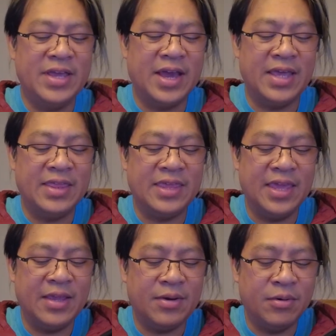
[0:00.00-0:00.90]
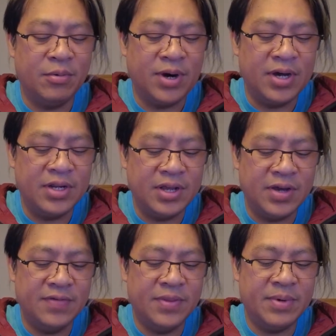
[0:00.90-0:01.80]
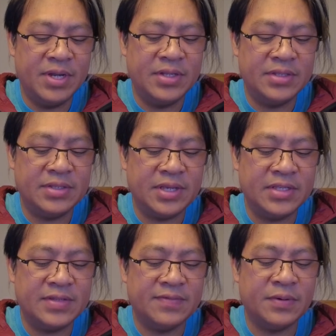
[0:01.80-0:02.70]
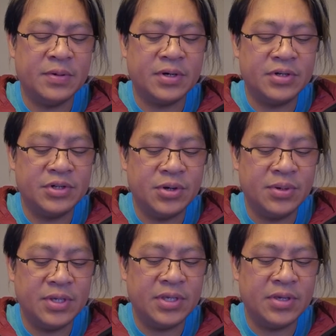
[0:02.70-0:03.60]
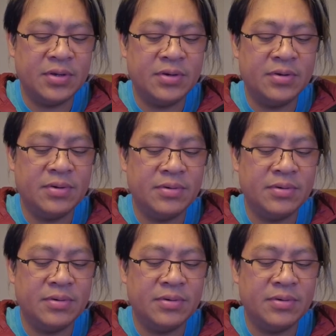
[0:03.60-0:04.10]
I think one of the buttons is for showing you